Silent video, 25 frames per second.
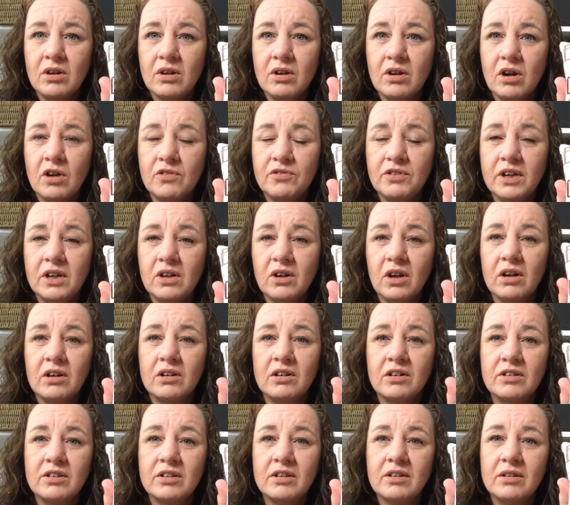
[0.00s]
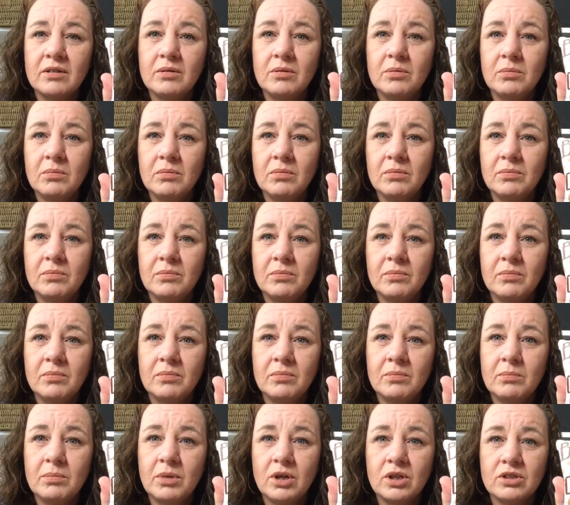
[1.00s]
coffee colored
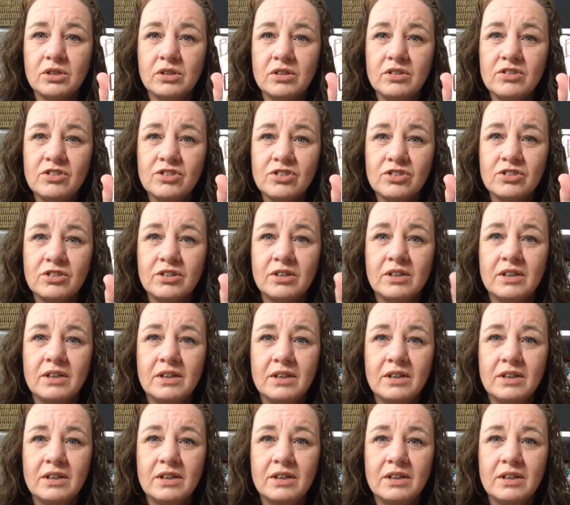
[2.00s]
buttons,